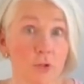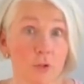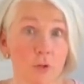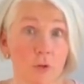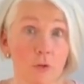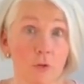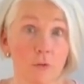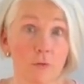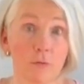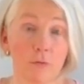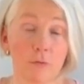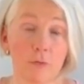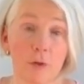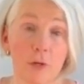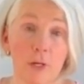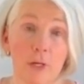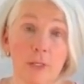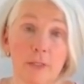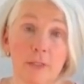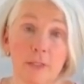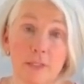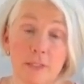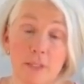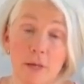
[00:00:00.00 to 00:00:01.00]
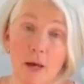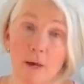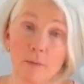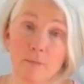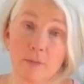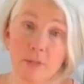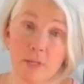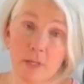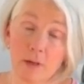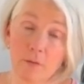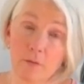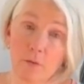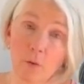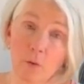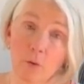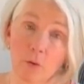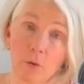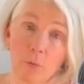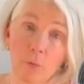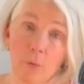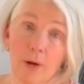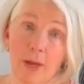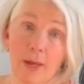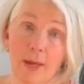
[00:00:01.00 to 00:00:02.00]
of the times that I've gone
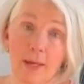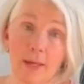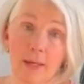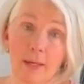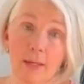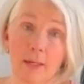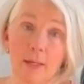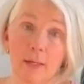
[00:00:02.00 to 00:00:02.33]
away